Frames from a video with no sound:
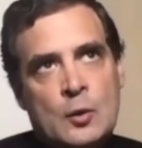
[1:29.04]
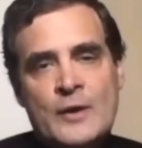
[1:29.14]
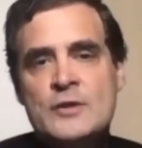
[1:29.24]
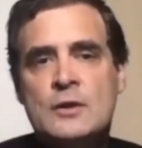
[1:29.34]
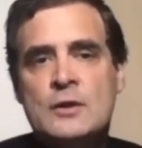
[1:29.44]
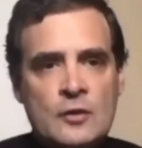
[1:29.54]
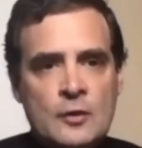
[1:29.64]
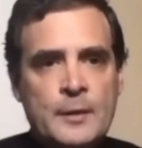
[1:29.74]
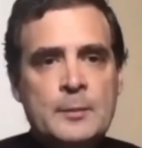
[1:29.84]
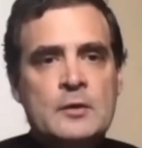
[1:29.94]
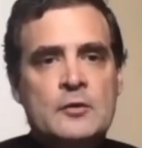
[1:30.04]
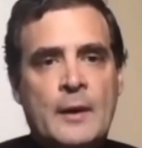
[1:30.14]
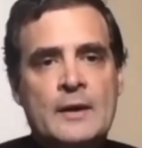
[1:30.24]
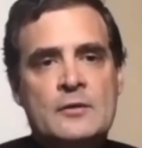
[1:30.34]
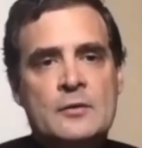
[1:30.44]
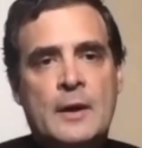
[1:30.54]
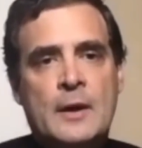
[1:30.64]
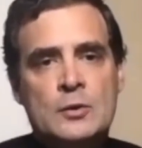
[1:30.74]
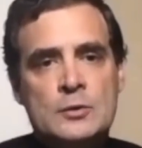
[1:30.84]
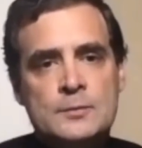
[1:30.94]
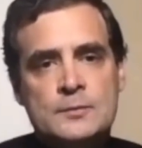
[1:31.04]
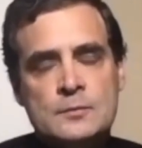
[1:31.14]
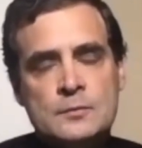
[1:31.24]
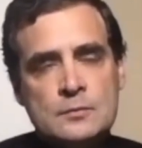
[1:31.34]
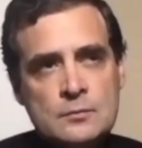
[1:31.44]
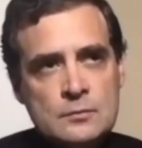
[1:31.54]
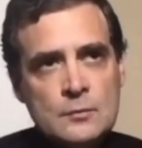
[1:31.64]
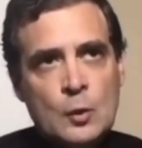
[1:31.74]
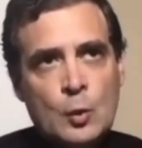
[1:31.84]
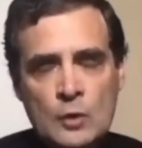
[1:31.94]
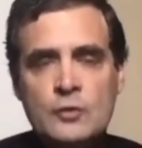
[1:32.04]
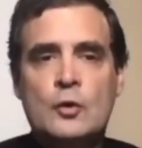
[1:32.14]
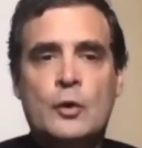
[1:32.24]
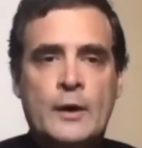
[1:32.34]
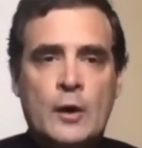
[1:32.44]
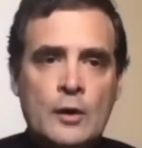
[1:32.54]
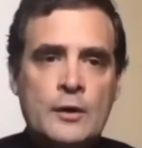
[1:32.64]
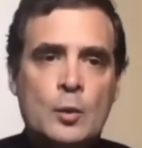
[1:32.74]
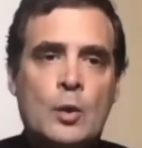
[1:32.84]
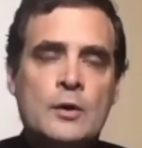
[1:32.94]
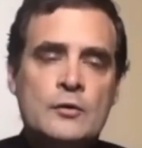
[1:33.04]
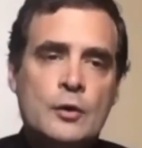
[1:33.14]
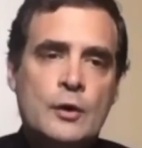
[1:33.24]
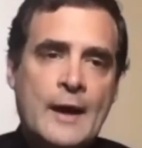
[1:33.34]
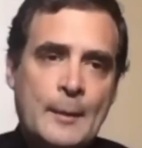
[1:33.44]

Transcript: questions in people's minds about what's going on and what is going to